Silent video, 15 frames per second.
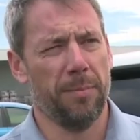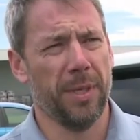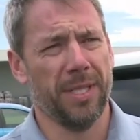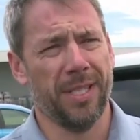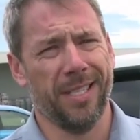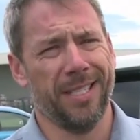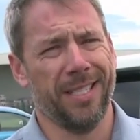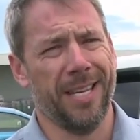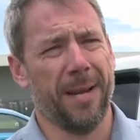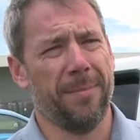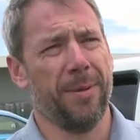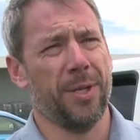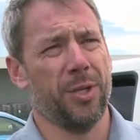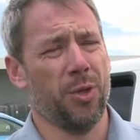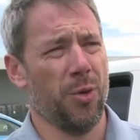a business set
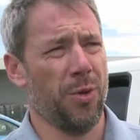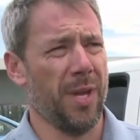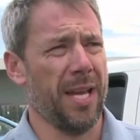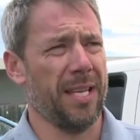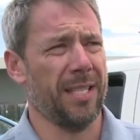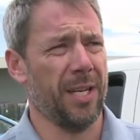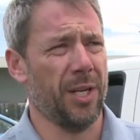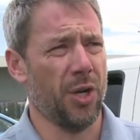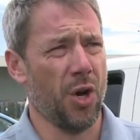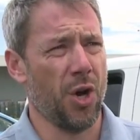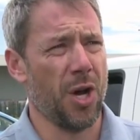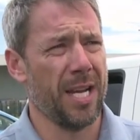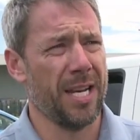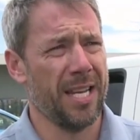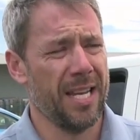up in
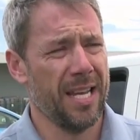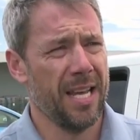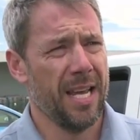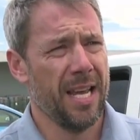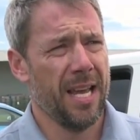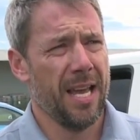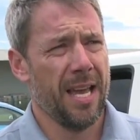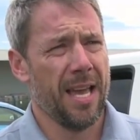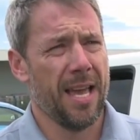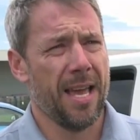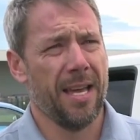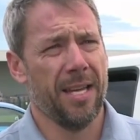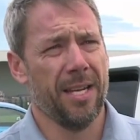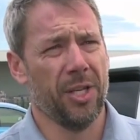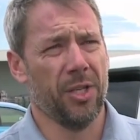2009,